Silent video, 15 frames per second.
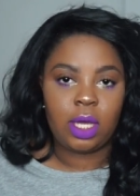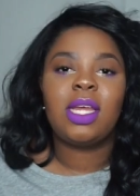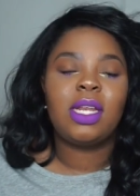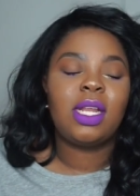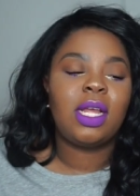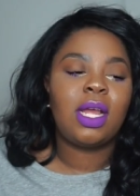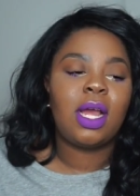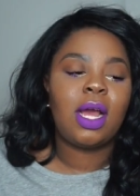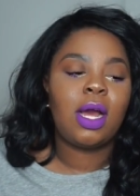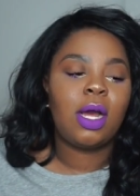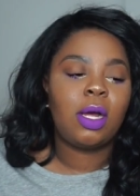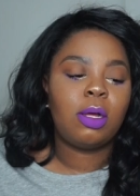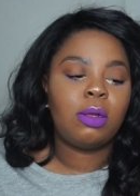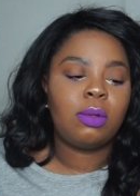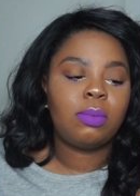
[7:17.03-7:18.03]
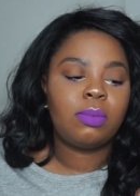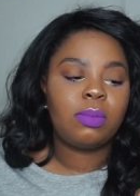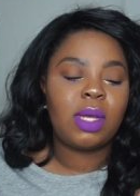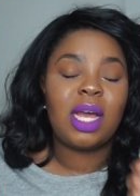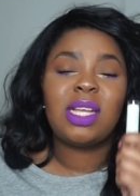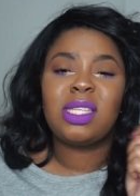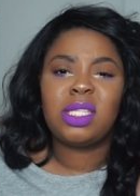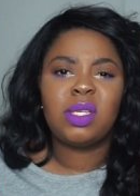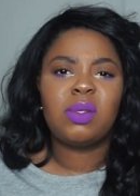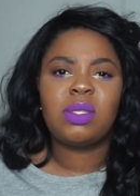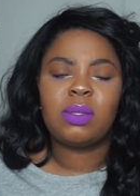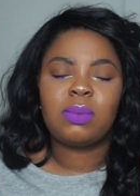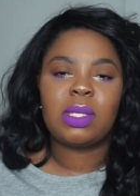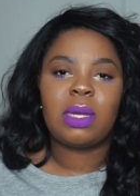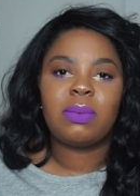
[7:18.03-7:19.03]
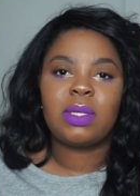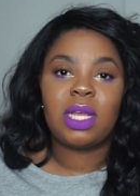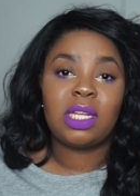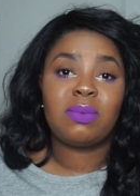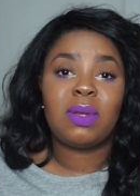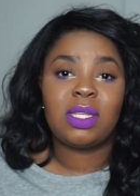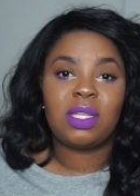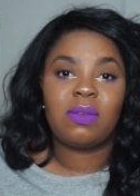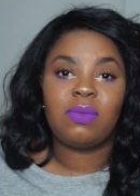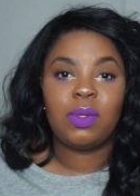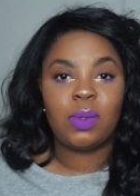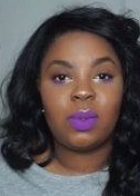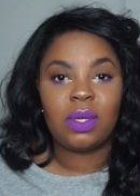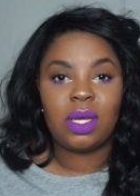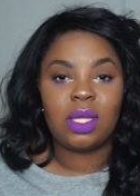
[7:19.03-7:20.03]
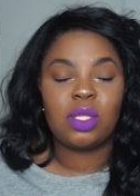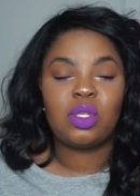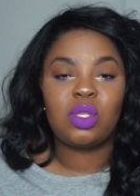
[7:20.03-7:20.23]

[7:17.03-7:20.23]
And um, I still sometimes catch myself doing it.